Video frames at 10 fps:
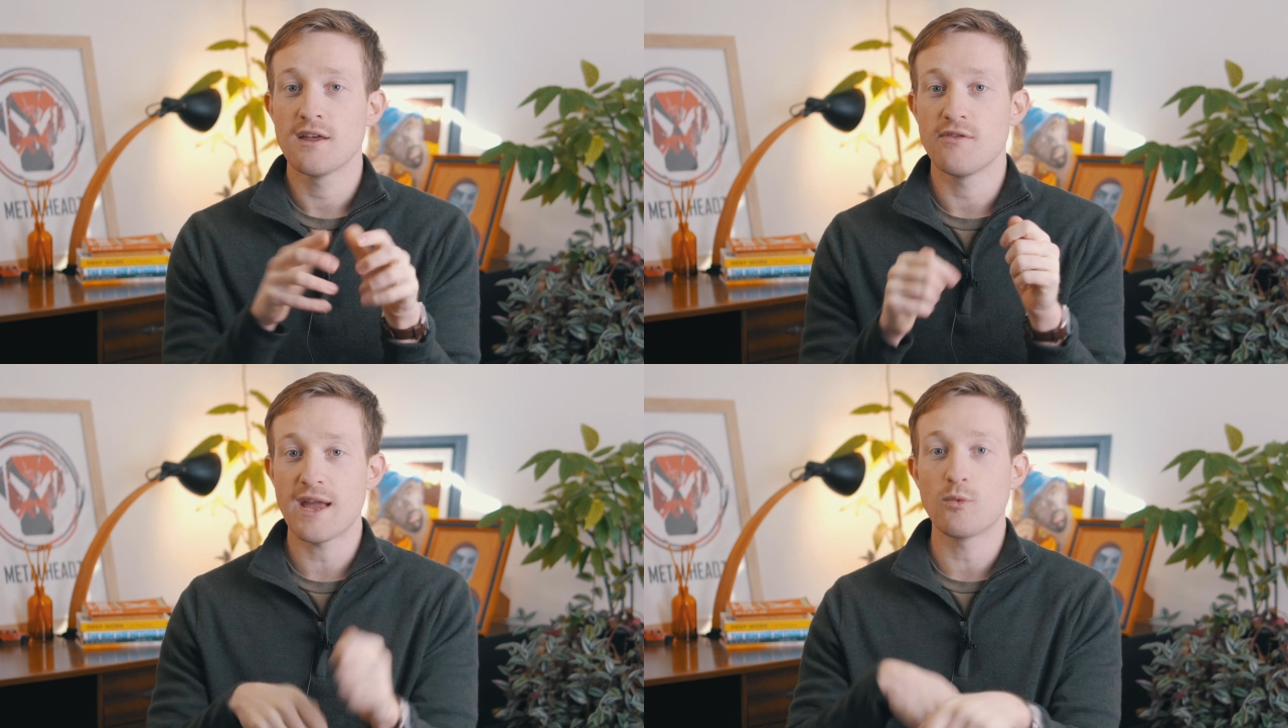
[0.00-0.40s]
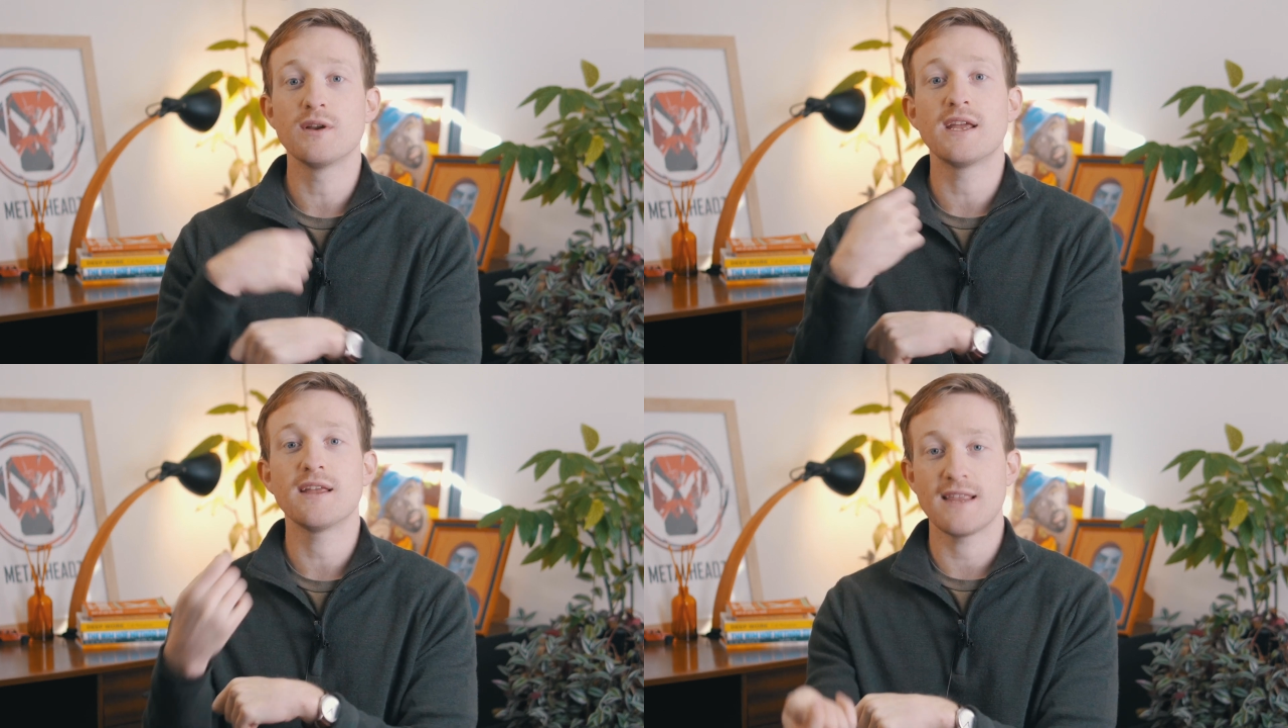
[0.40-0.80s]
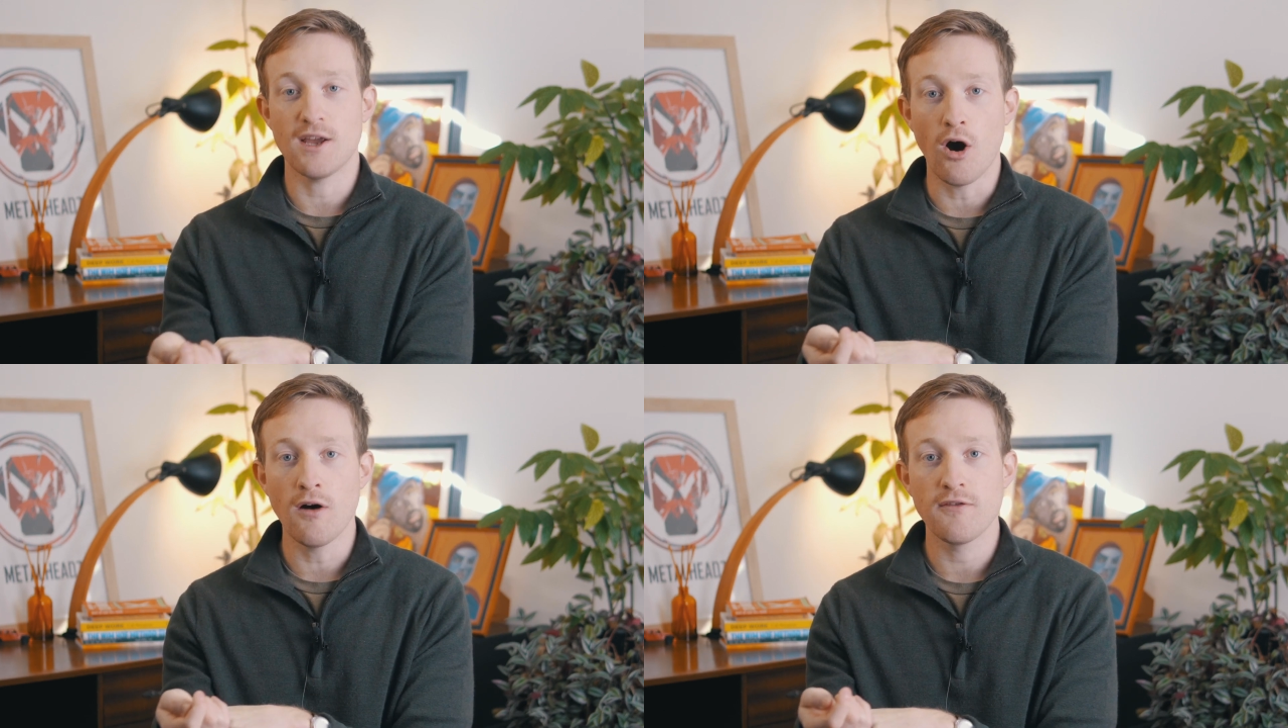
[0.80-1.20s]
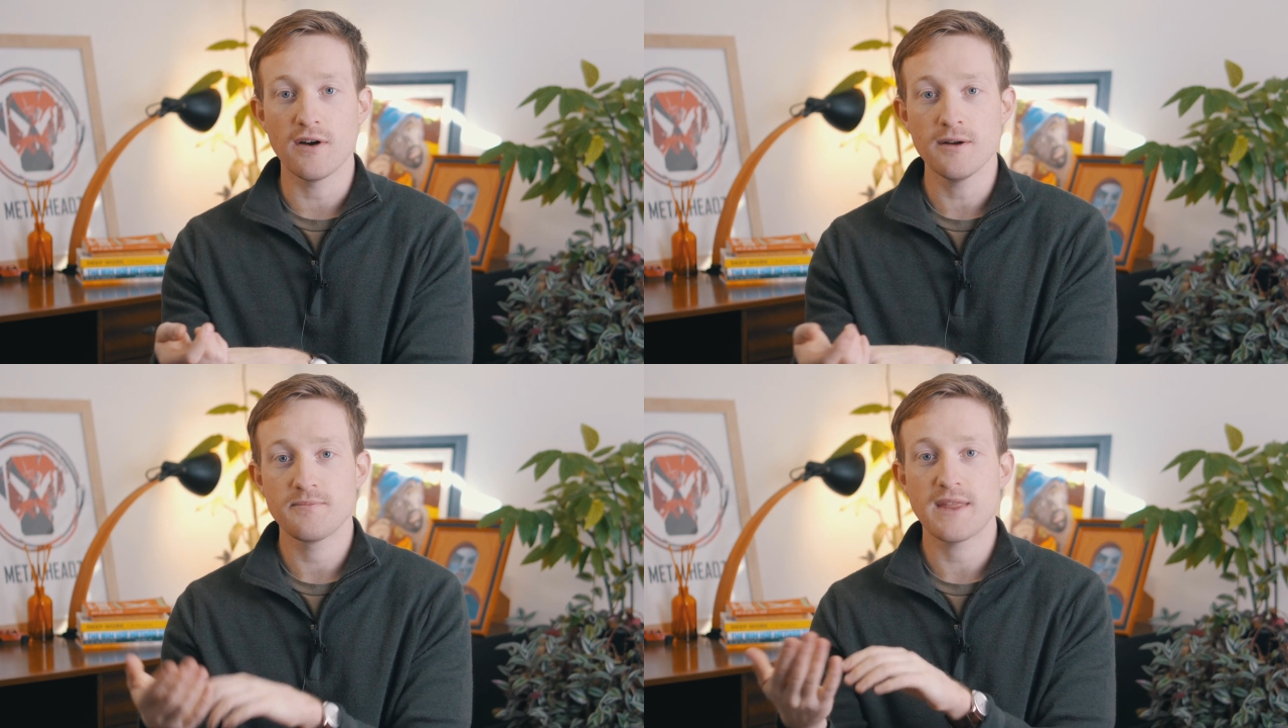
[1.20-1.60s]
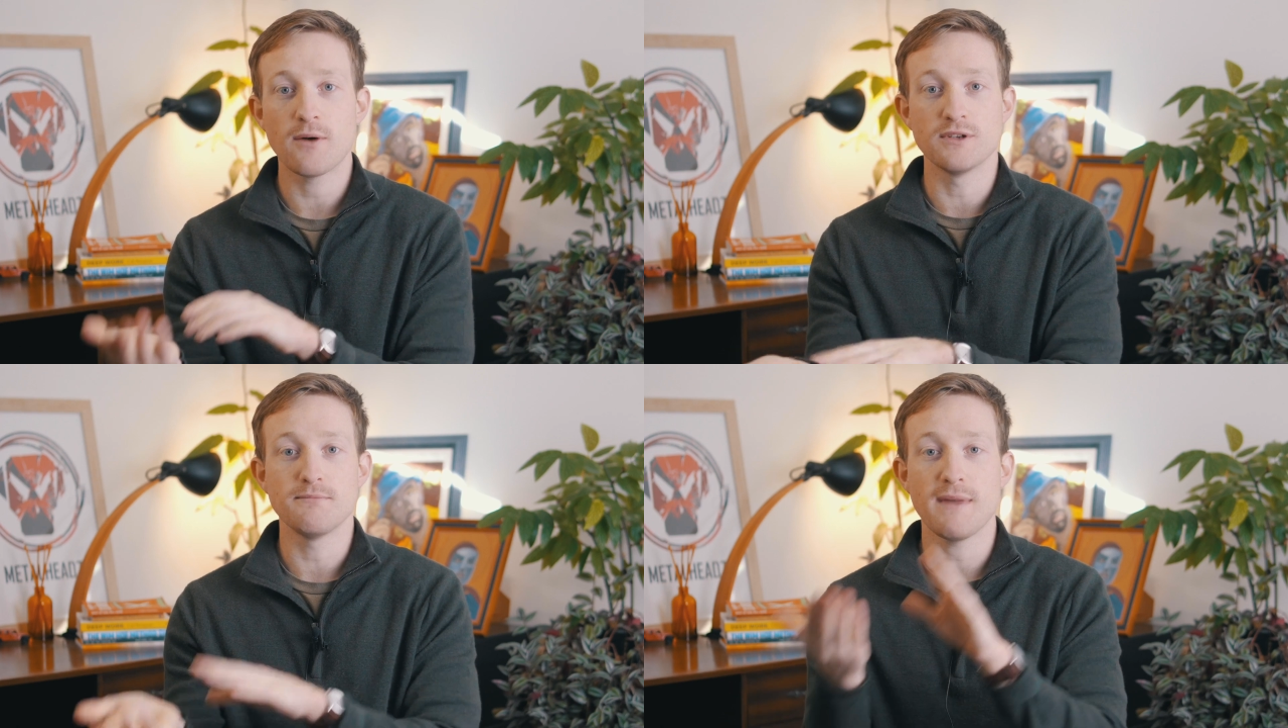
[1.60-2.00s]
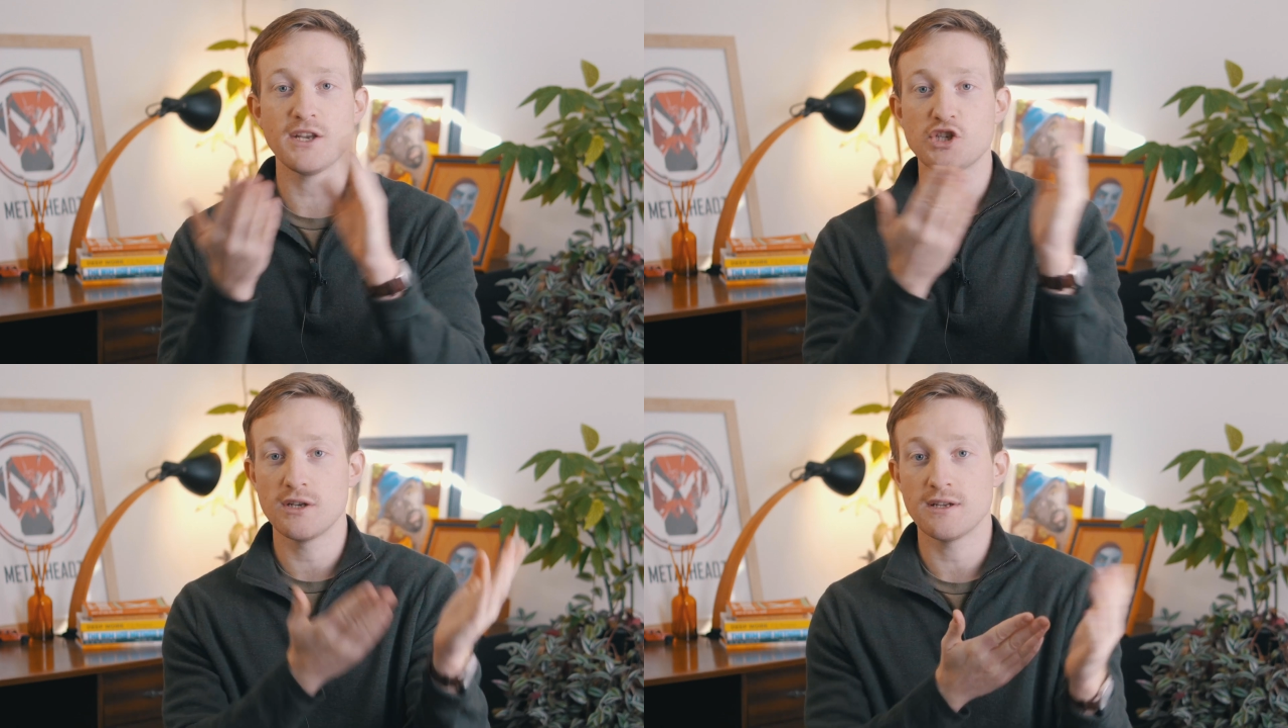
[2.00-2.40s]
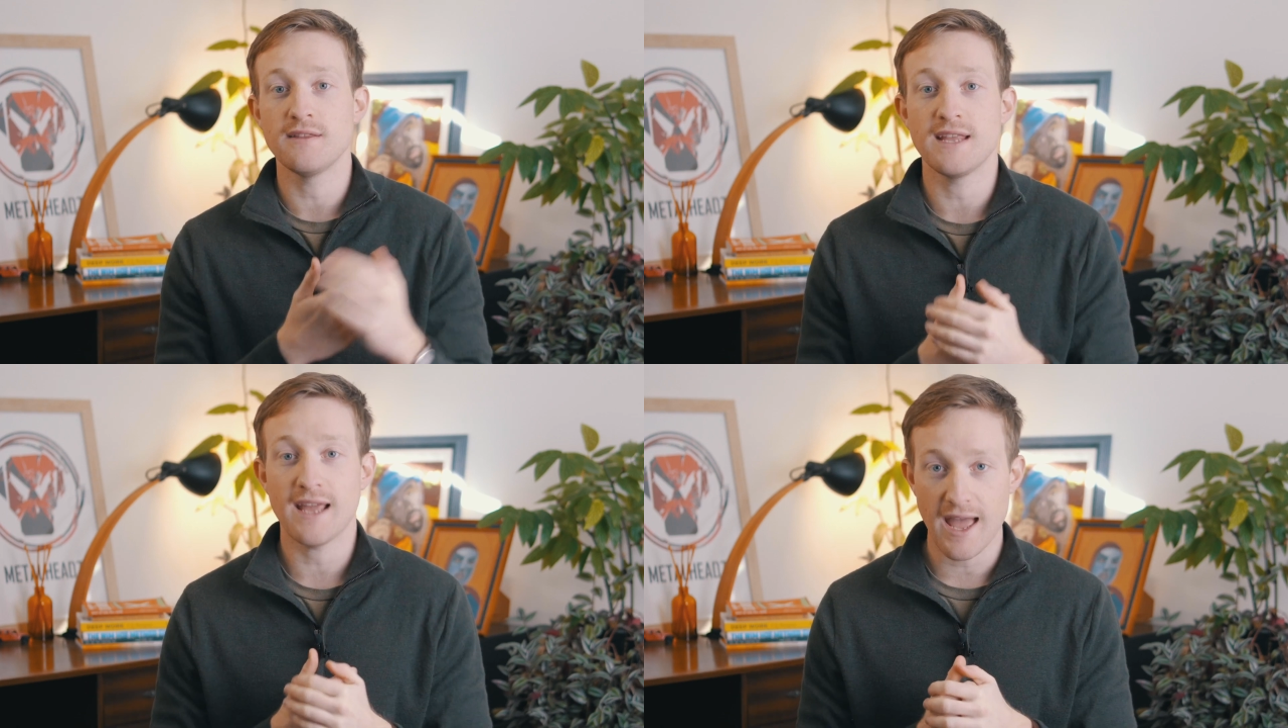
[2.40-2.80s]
they would get the offer that was mentioned in the